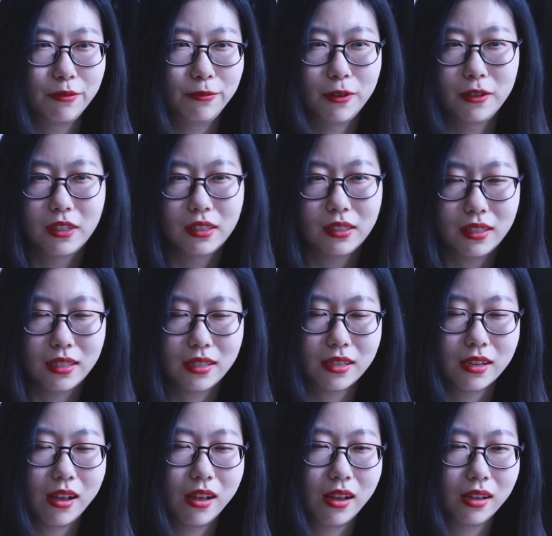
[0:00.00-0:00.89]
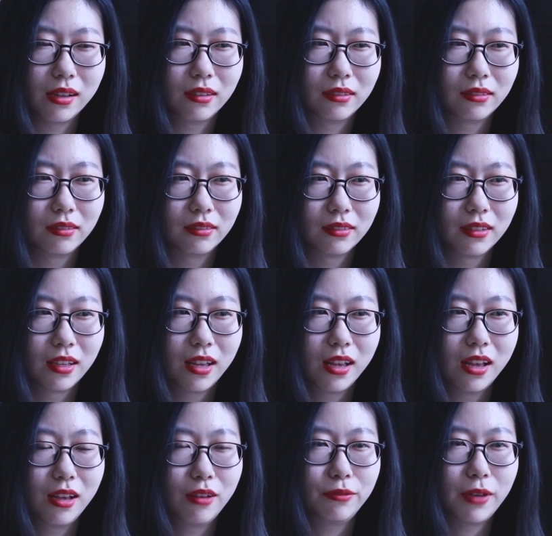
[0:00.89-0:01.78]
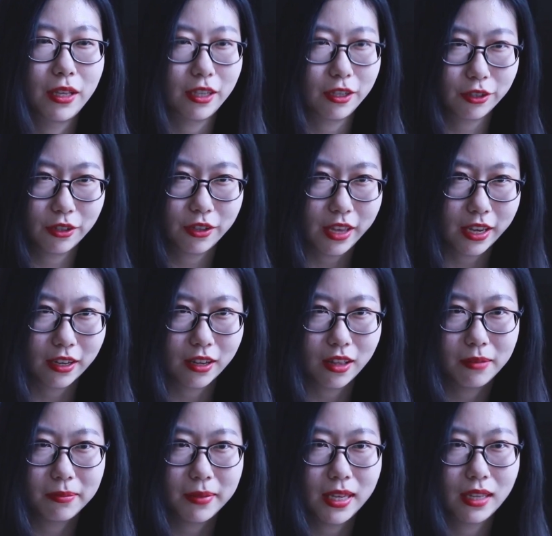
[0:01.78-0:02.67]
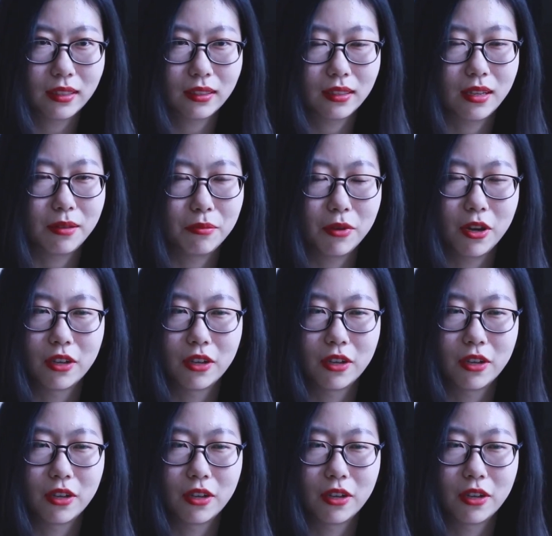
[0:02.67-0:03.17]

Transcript: focuses on financial economics and